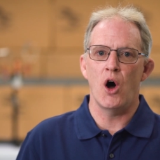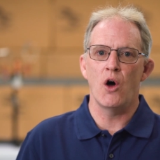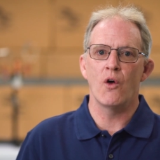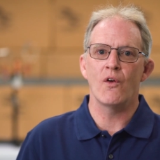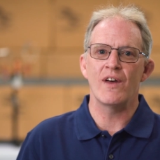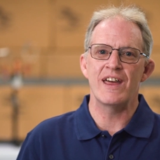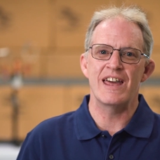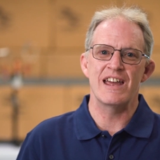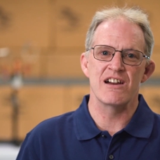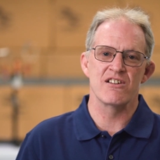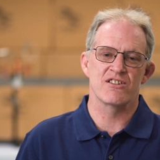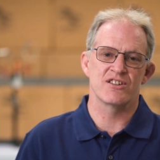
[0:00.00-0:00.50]

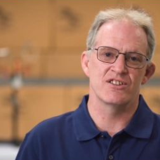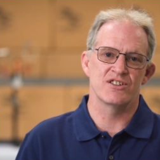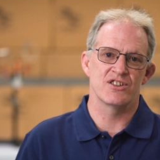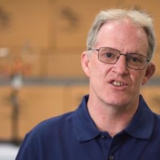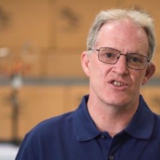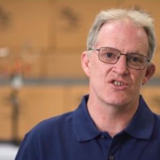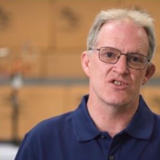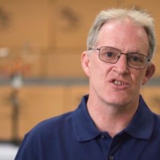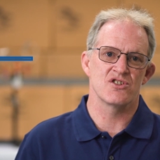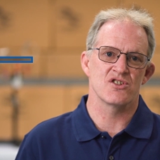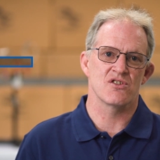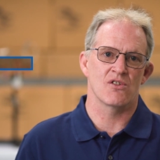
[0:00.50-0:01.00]
all air
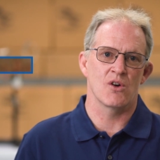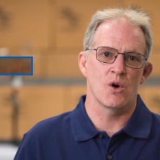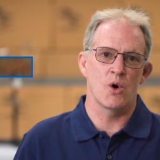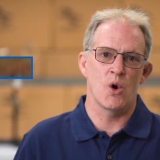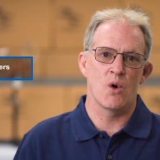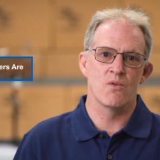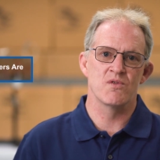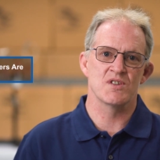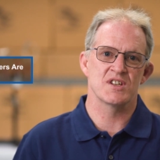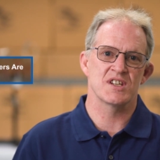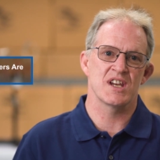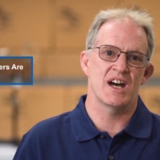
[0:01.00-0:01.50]
conditioners are
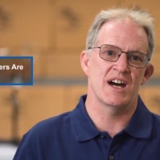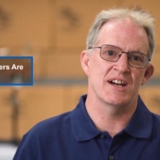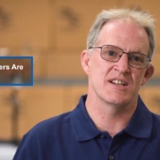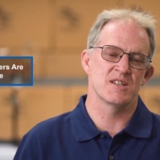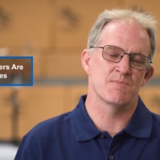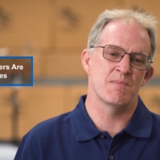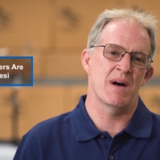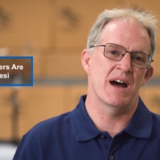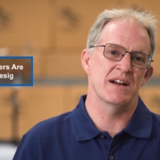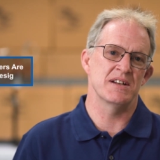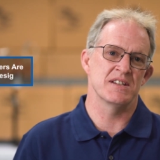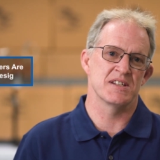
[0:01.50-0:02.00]

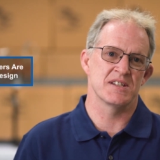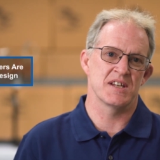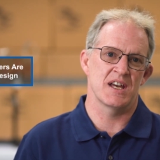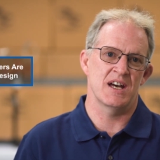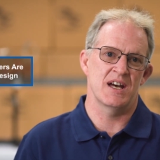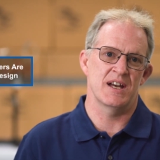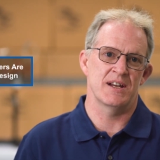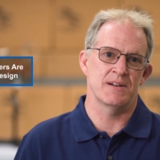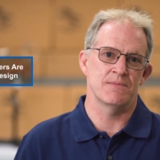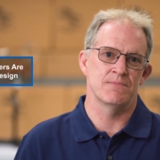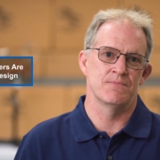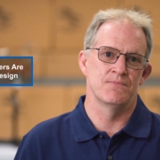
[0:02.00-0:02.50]
oversized by
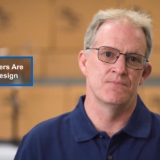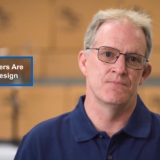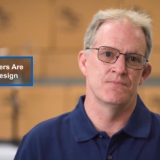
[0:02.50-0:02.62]
design.